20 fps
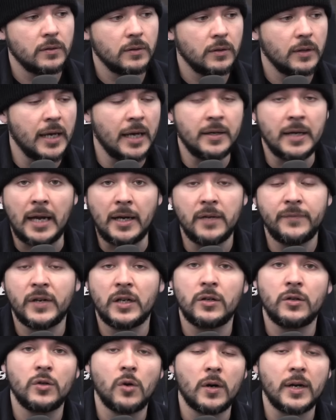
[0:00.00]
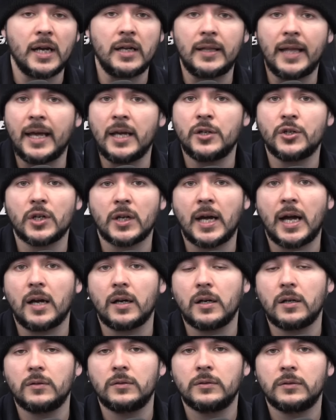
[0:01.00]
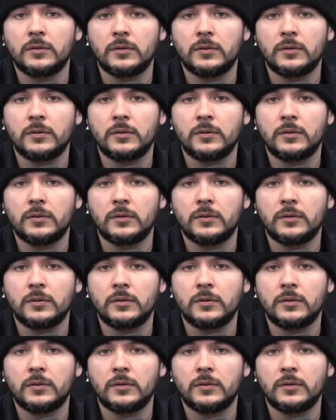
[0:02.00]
and not even in New York, LA, Chicago,